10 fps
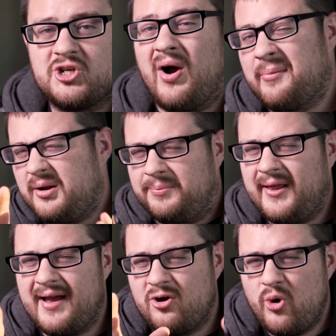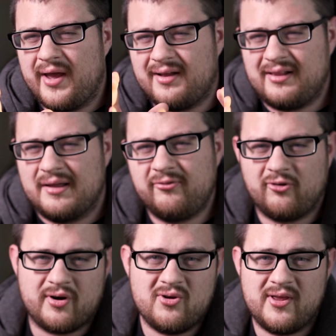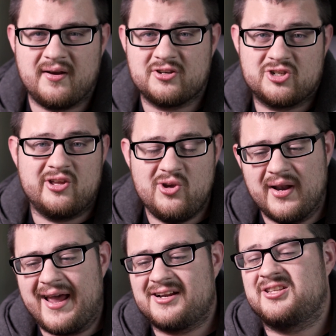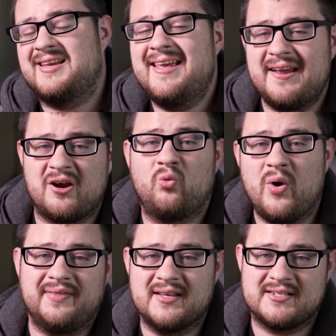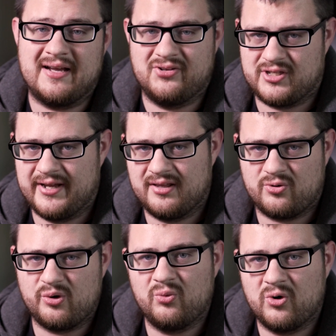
So I'm gonna play a quick clip for you here so that you can actually hear what this sounds like in the real